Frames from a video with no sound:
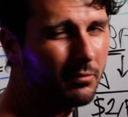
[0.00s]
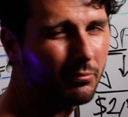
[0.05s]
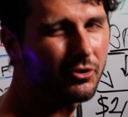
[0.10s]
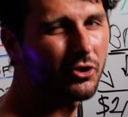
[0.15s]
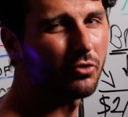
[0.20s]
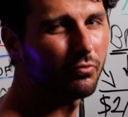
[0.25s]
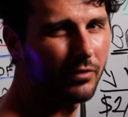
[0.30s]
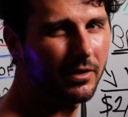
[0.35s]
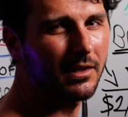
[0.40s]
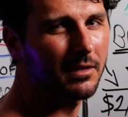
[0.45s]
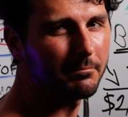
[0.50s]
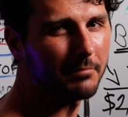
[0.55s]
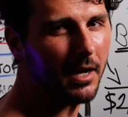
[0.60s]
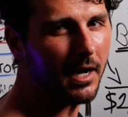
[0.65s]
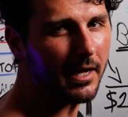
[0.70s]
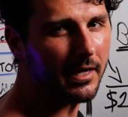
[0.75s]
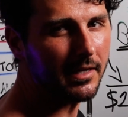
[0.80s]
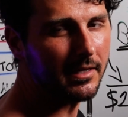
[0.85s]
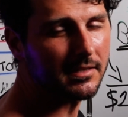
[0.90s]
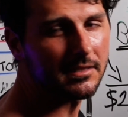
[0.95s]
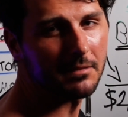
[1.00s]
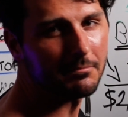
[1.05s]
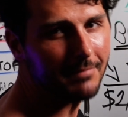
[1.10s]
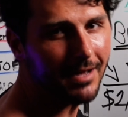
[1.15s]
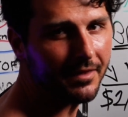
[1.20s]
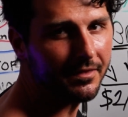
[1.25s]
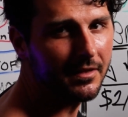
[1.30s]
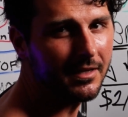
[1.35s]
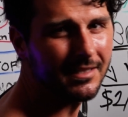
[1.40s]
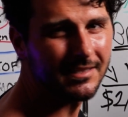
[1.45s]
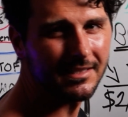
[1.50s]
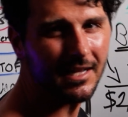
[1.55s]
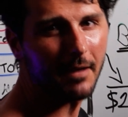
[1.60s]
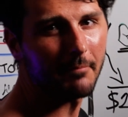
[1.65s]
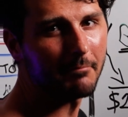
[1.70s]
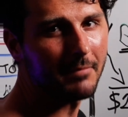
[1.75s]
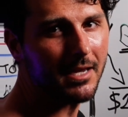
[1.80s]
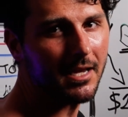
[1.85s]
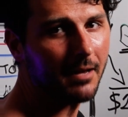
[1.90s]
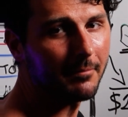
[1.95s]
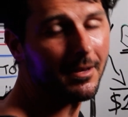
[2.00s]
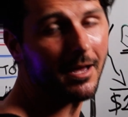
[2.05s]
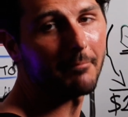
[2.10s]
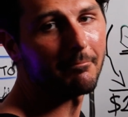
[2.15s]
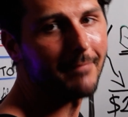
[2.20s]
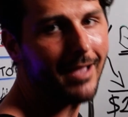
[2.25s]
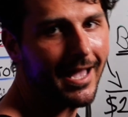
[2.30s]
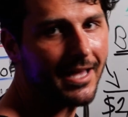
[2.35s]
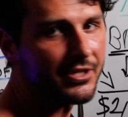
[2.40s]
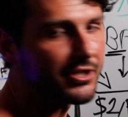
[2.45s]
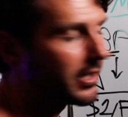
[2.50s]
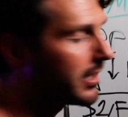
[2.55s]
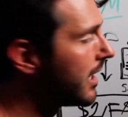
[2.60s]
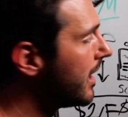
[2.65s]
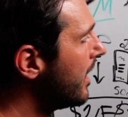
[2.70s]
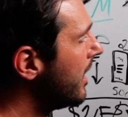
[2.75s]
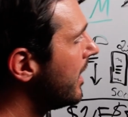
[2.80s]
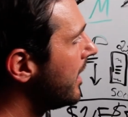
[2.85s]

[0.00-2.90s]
and what you're really buying is the method. It's not me, I'm not magic.